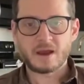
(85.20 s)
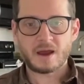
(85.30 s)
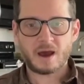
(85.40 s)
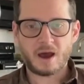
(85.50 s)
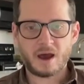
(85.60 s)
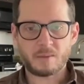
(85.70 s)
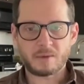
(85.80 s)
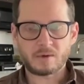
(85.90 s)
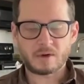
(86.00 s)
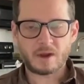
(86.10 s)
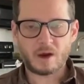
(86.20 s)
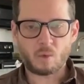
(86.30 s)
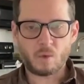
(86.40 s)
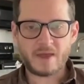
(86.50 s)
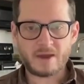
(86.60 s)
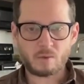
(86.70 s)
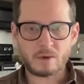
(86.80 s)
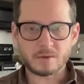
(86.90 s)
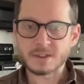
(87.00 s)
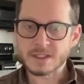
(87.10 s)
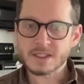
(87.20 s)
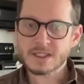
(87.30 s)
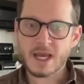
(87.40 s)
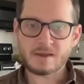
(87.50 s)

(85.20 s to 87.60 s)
Um, a way that we would just say